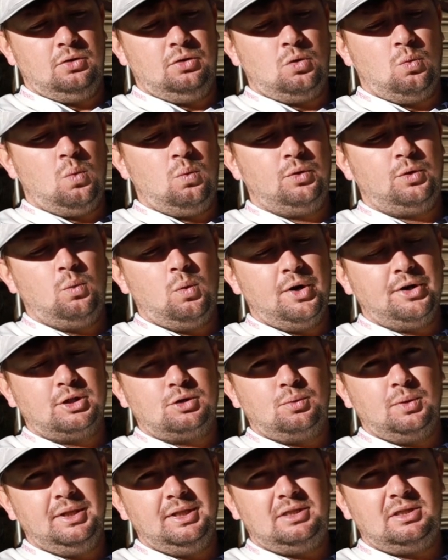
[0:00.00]
the, the
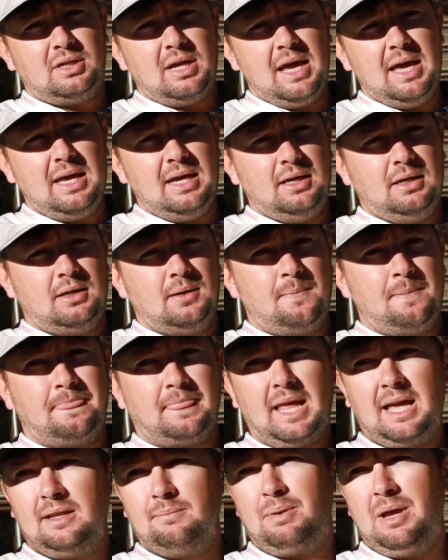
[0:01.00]
water's really stained
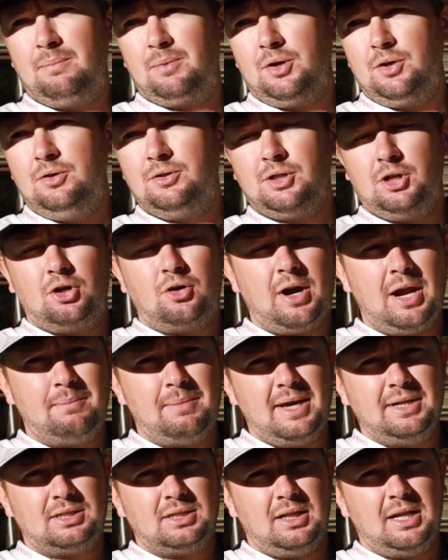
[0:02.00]
and people are using
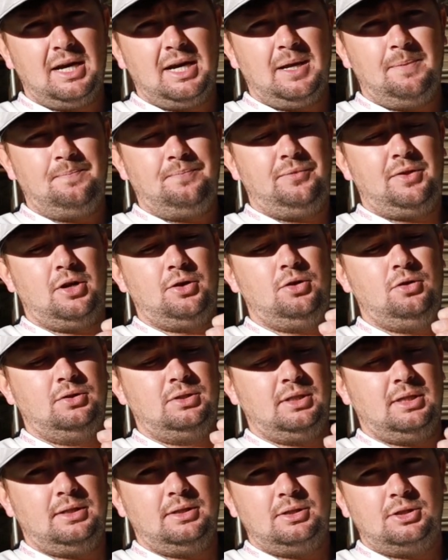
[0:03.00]
crankbaits a lot. They're
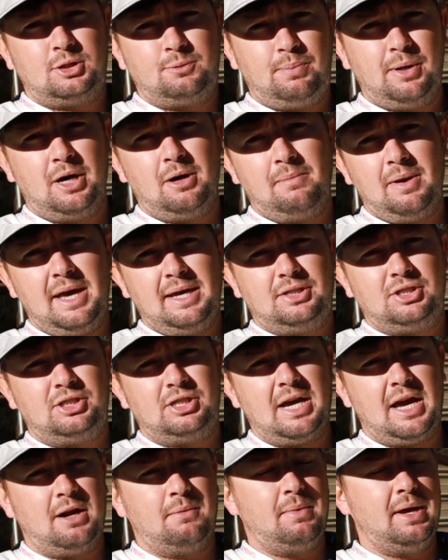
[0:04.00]
using spinner baits,
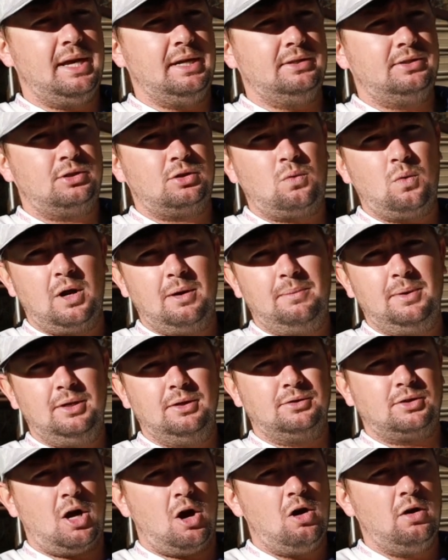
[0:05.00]
chatter baits, square
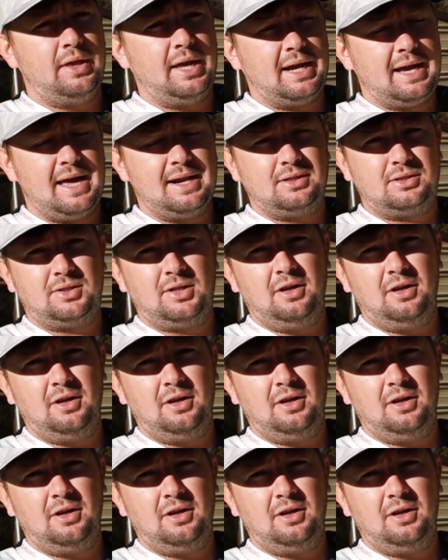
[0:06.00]
bills, all that kind of